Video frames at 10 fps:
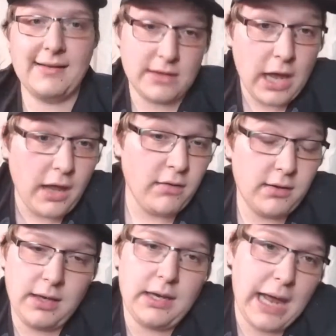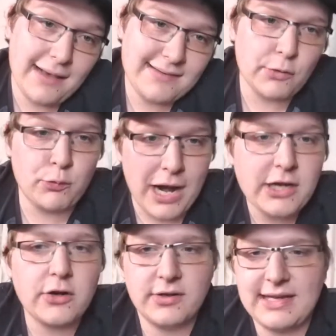has the
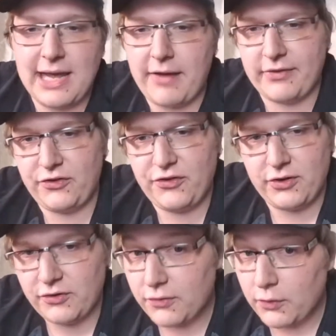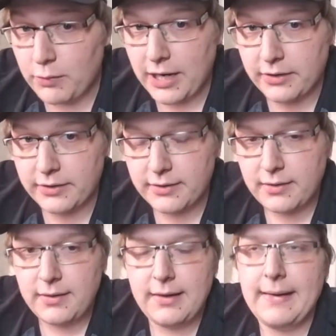record to have concerns, for the record.
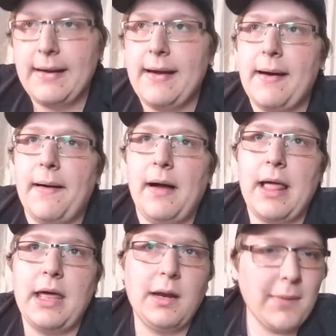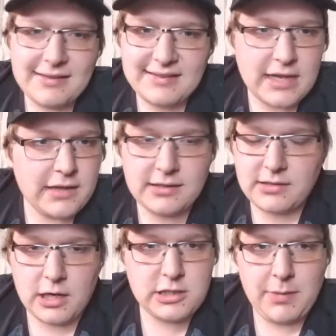And I'm not saying
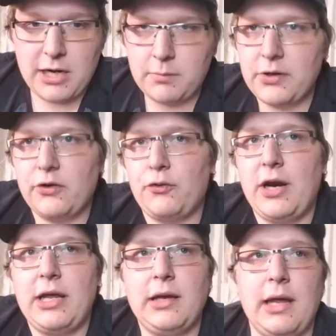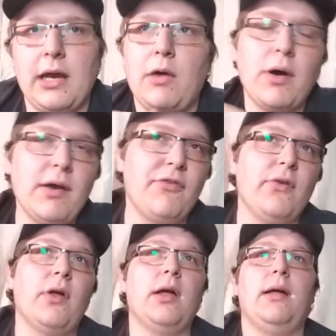that Dr. Byron Brittle's right. And I want
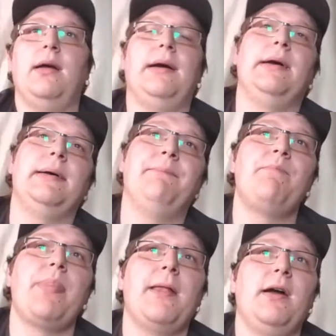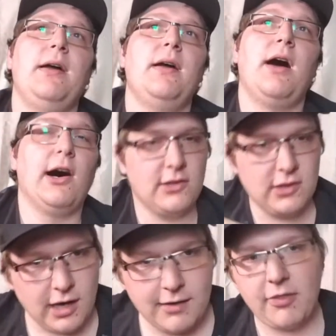to, a
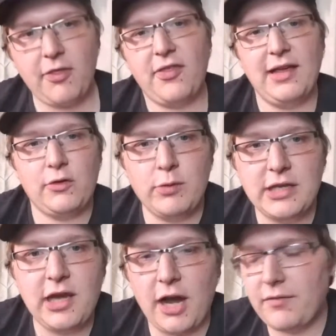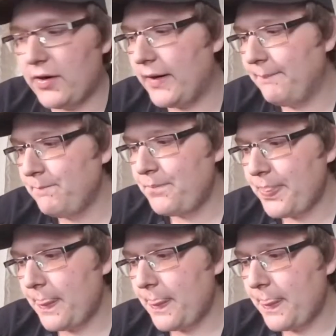lot of the things we cover,